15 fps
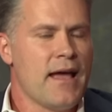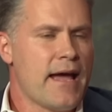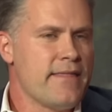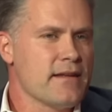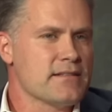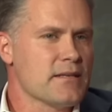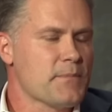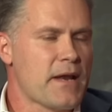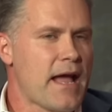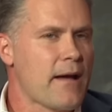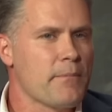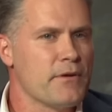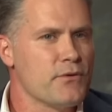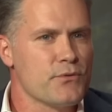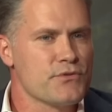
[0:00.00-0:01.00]
I think something
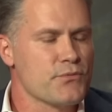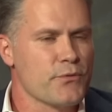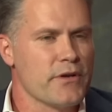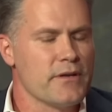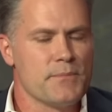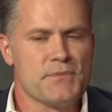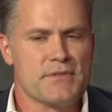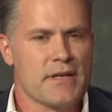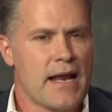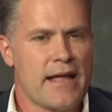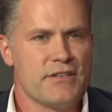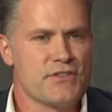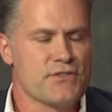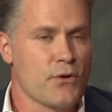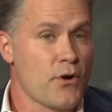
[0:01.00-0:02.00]
happened to his ribs, and I
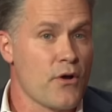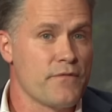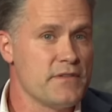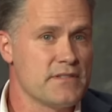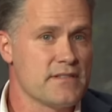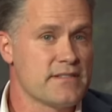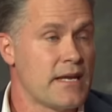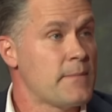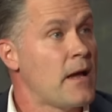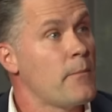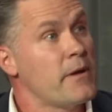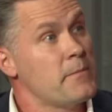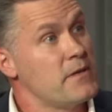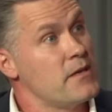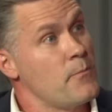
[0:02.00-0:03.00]
just don't know if he's the same now.
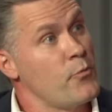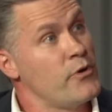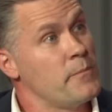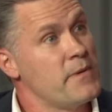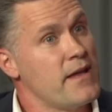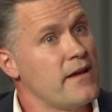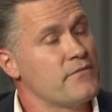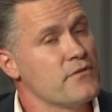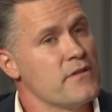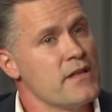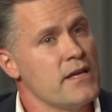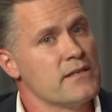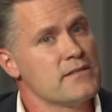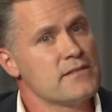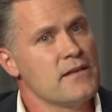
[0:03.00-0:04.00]
Maybe he will be after
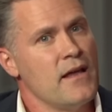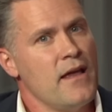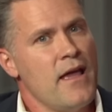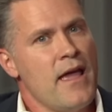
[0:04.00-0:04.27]
this.